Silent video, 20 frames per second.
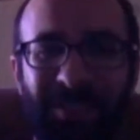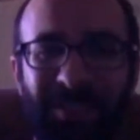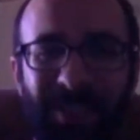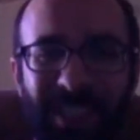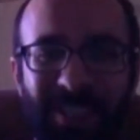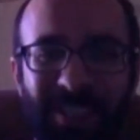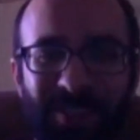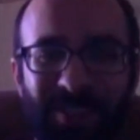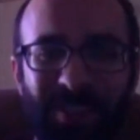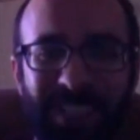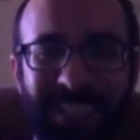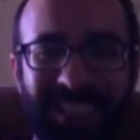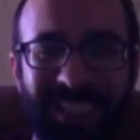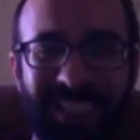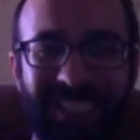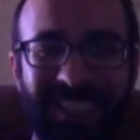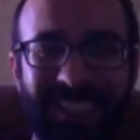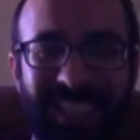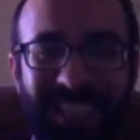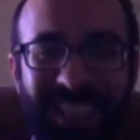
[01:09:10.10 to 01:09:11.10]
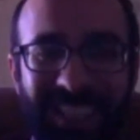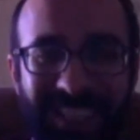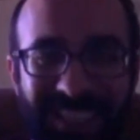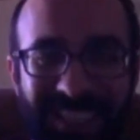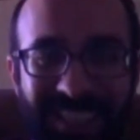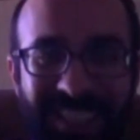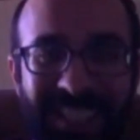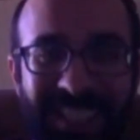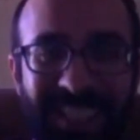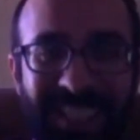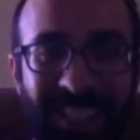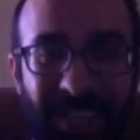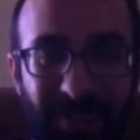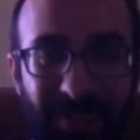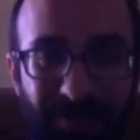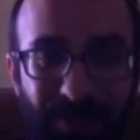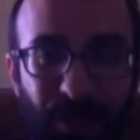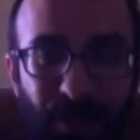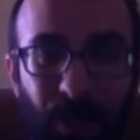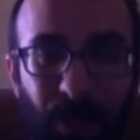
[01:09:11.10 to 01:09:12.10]
He was really like
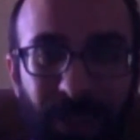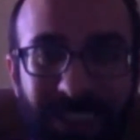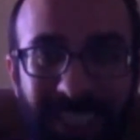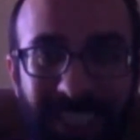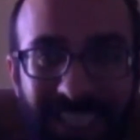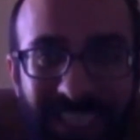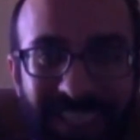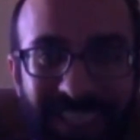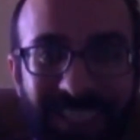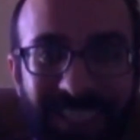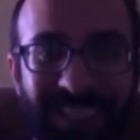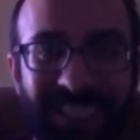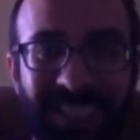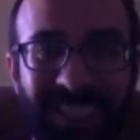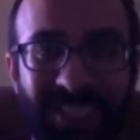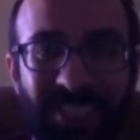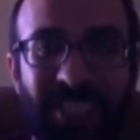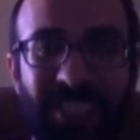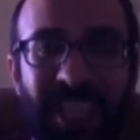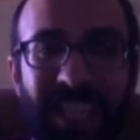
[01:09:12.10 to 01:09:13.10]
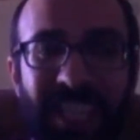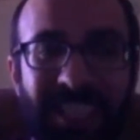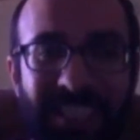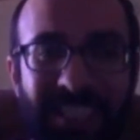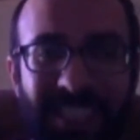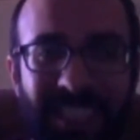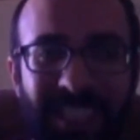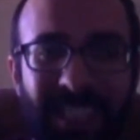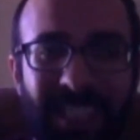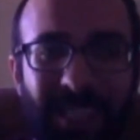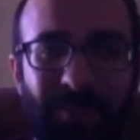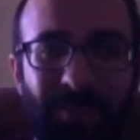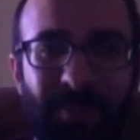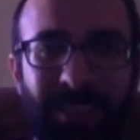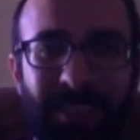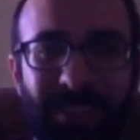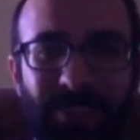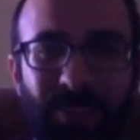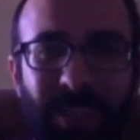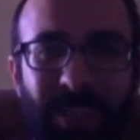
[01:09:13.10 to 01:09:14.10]
sick of Gödel chasing
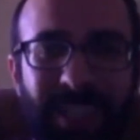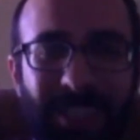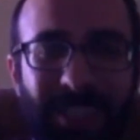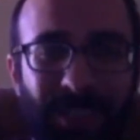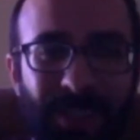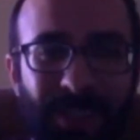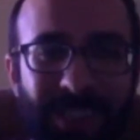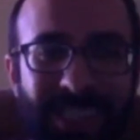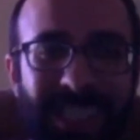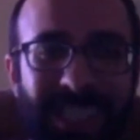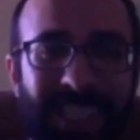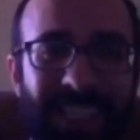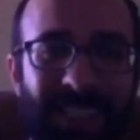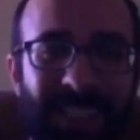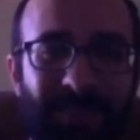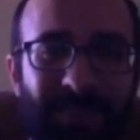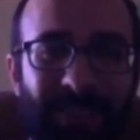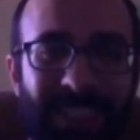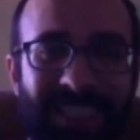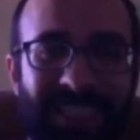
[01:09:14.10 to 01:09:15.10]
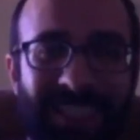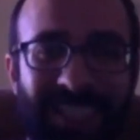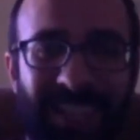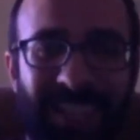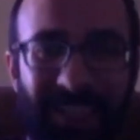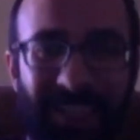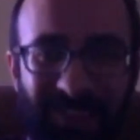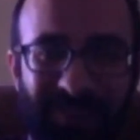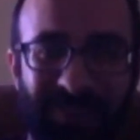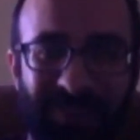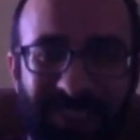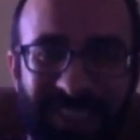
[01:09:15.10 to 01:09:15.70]
him and trying to sell him stuff.